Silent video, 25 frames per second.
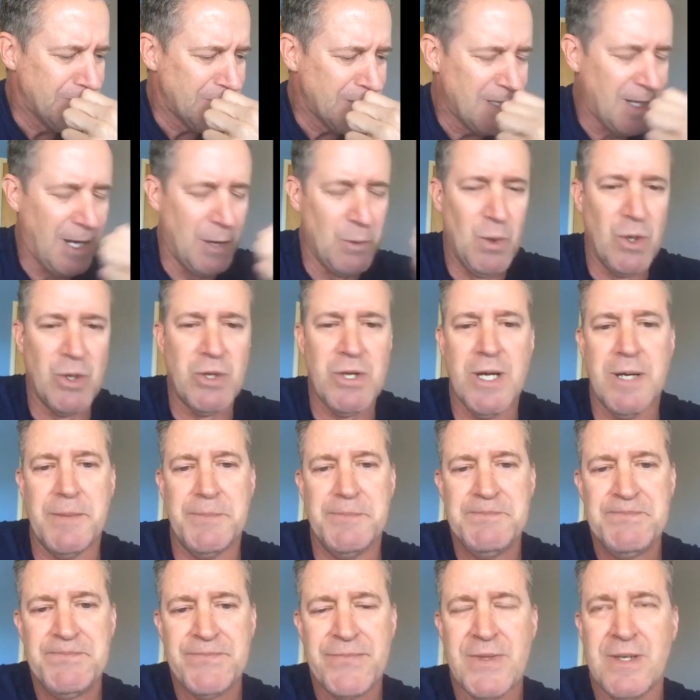I woke
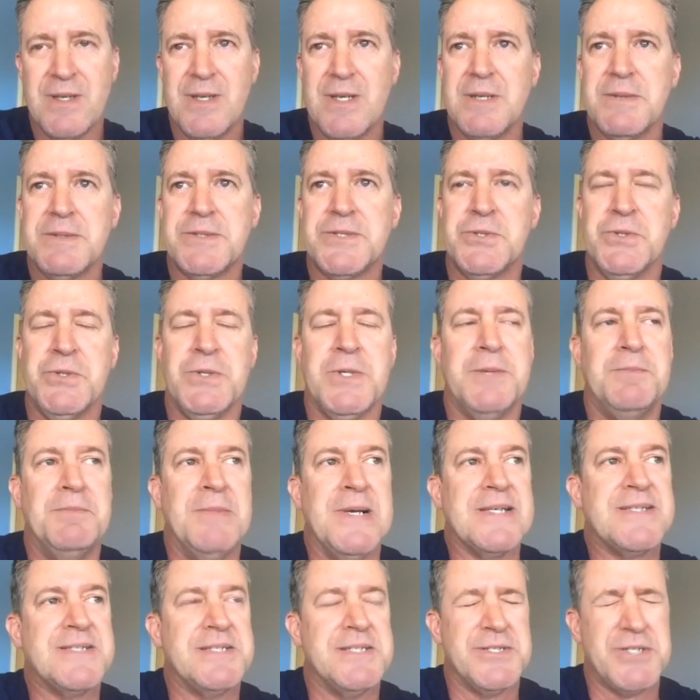up to a
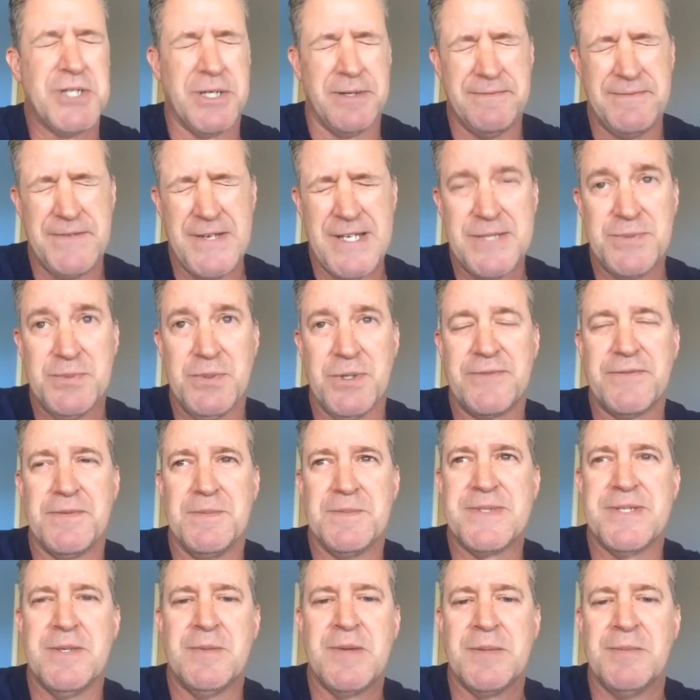message on Facebook
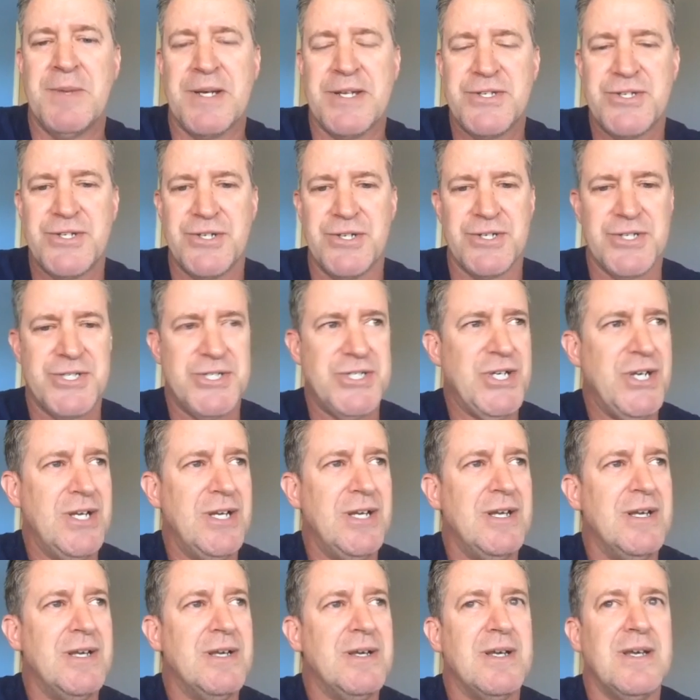from somebody in my church
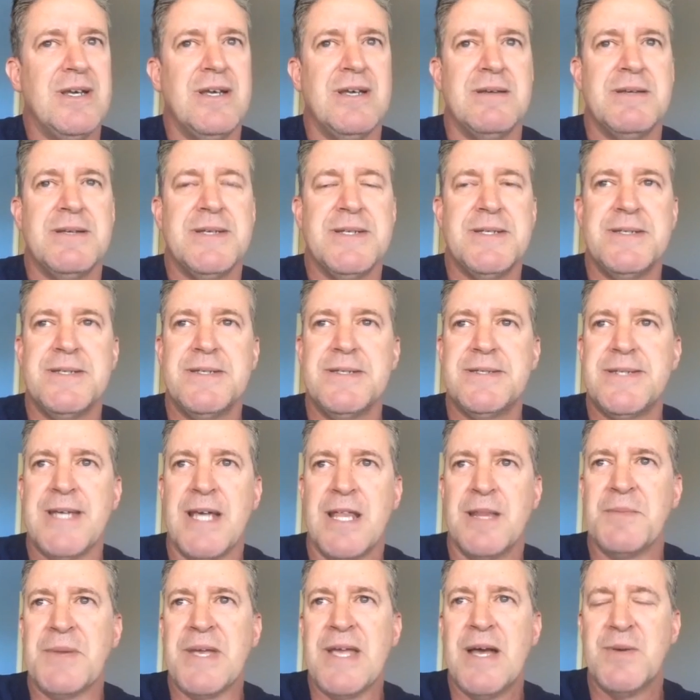
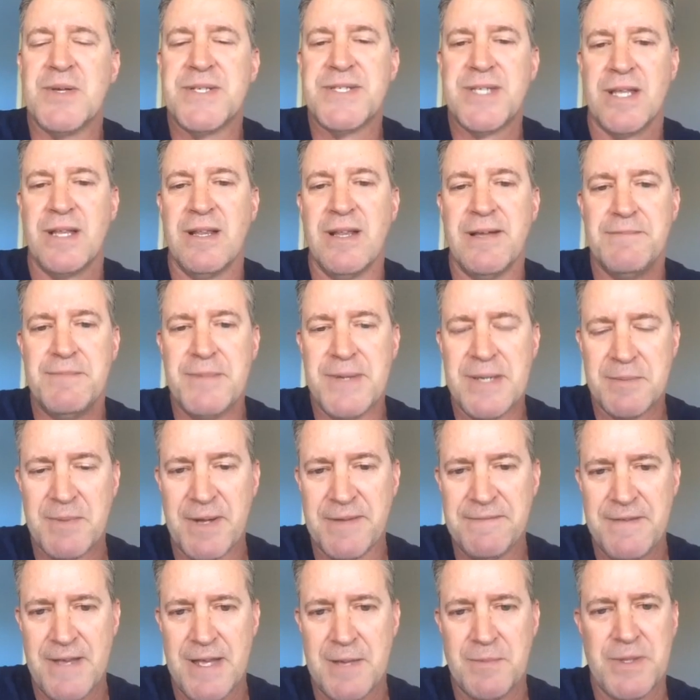telling me how much they love me and
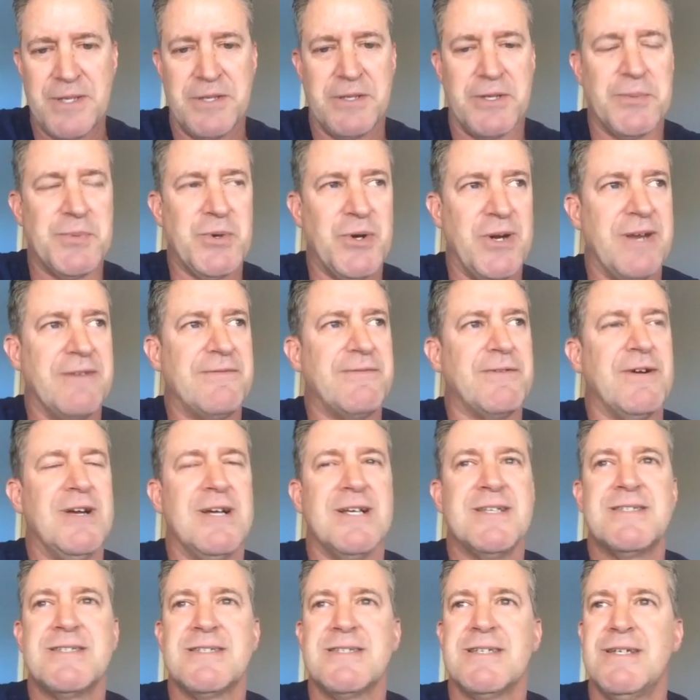my family and they're praying for
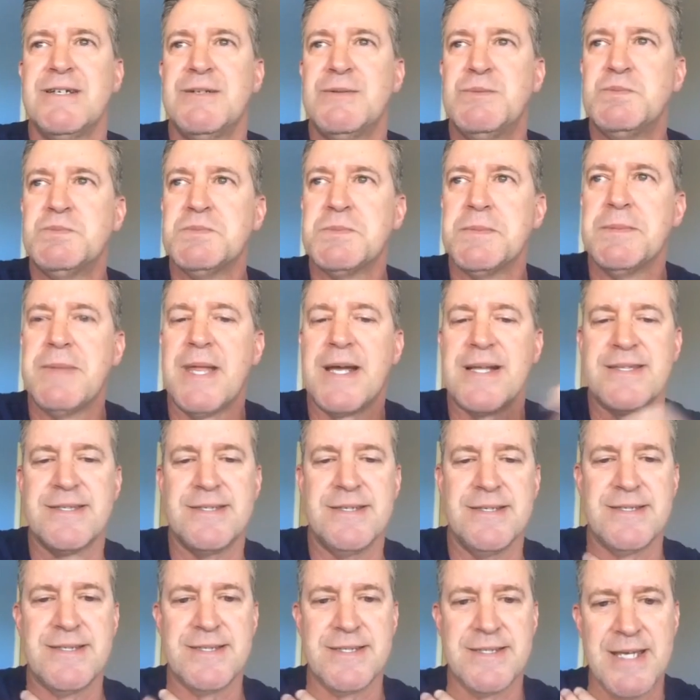us. That's
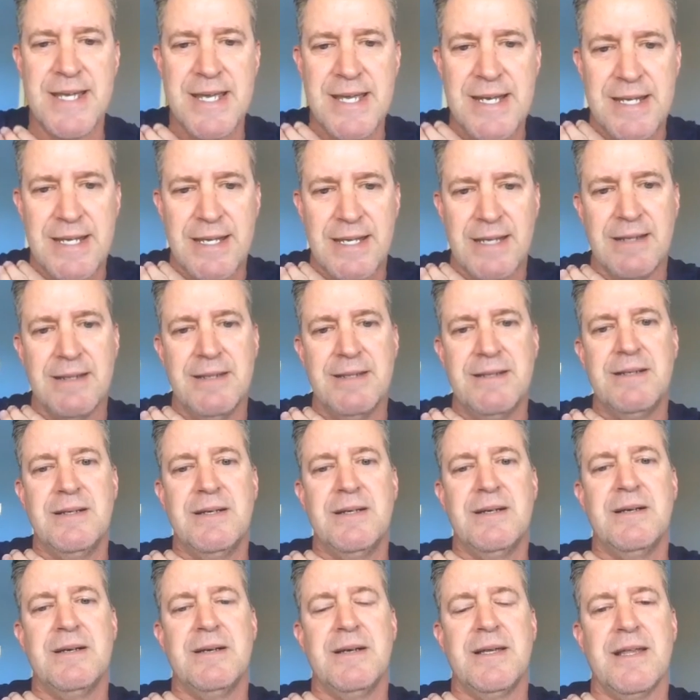sustaining.
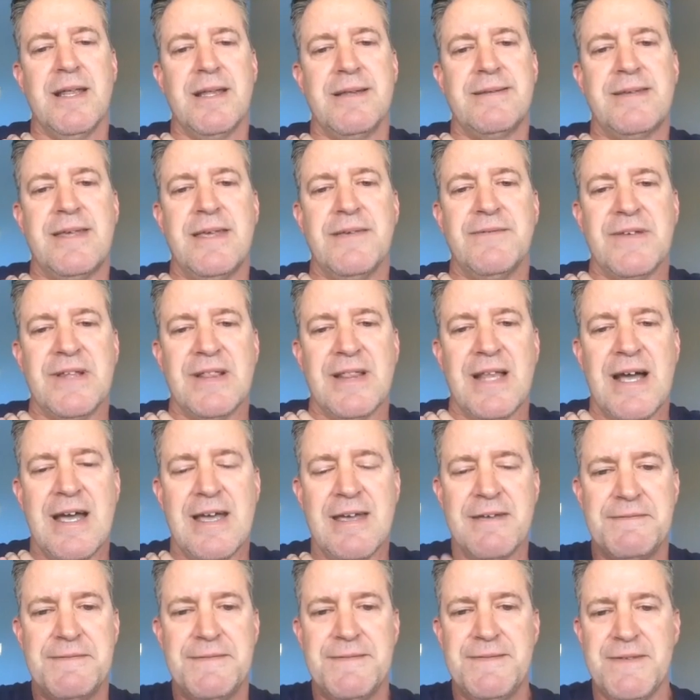That's giving
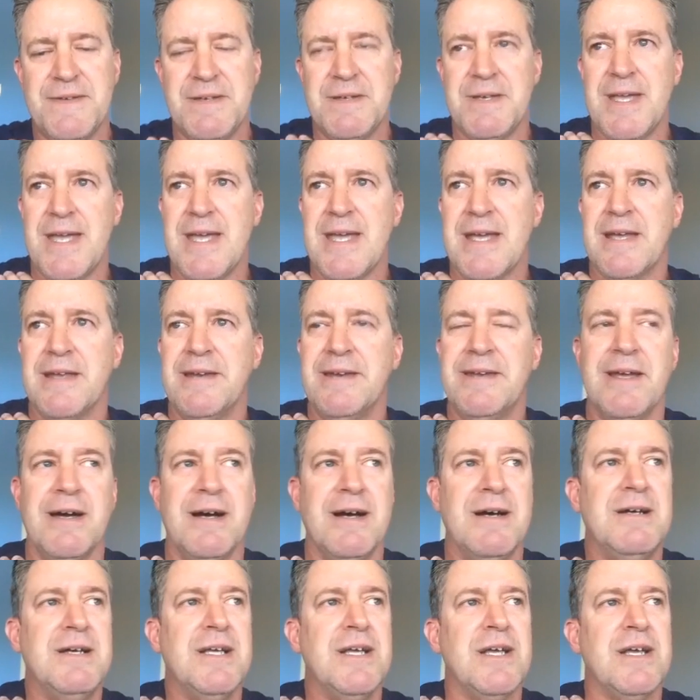life. And
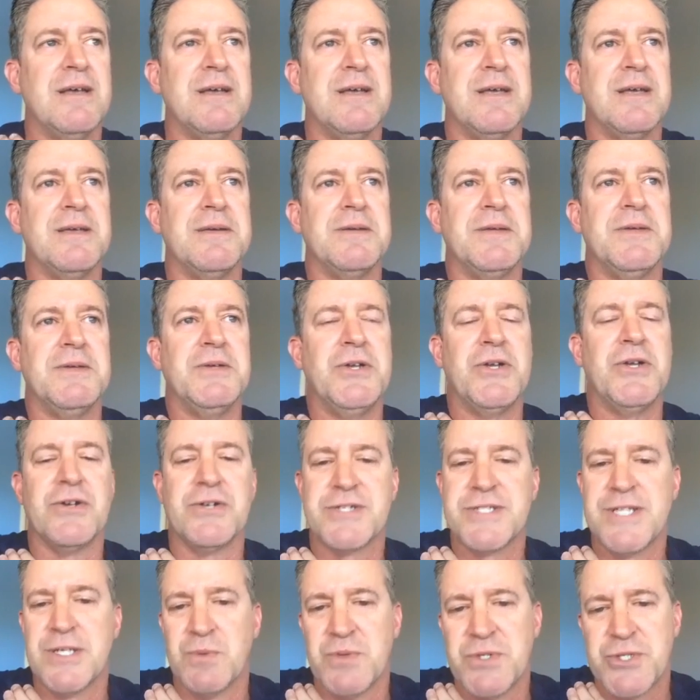you don't
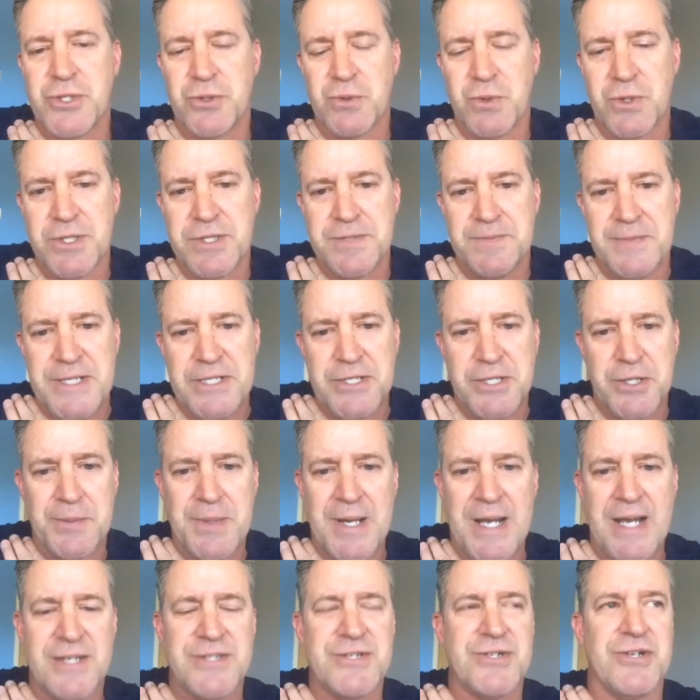understand what your words mean to your
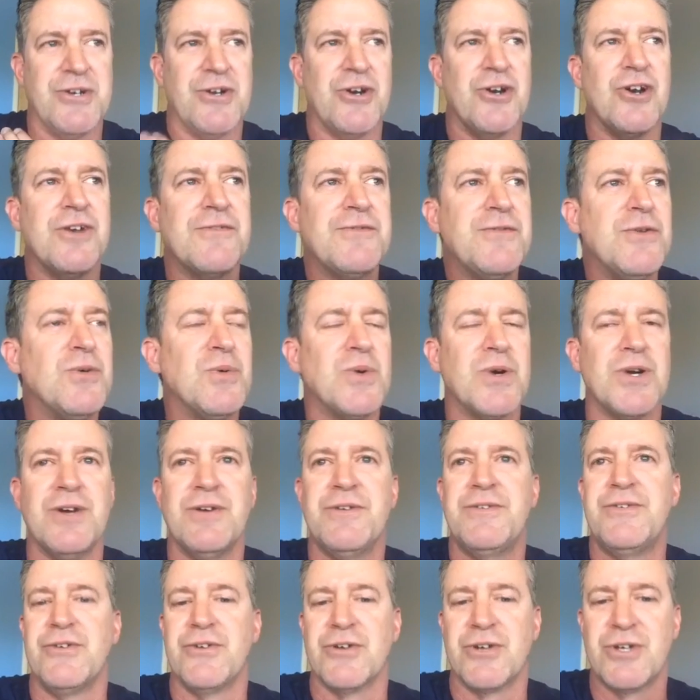pastor. Your hurtful
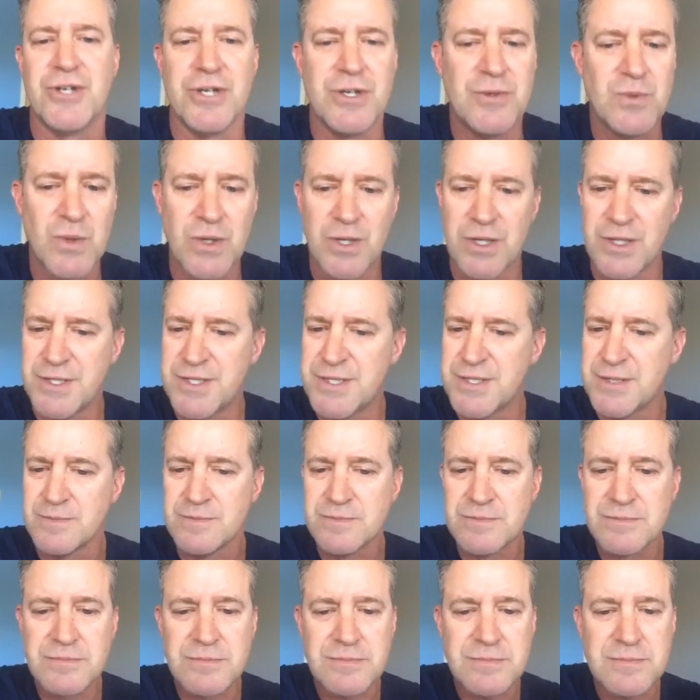words, your good words.
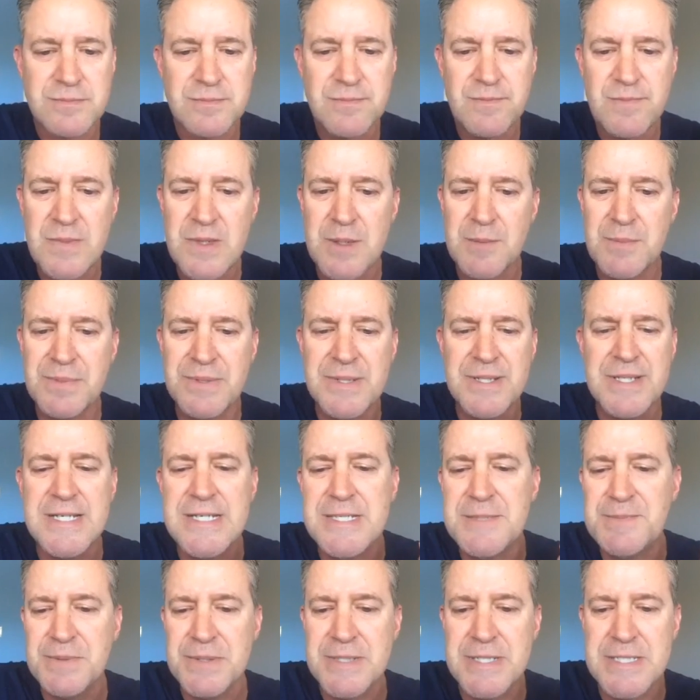Please,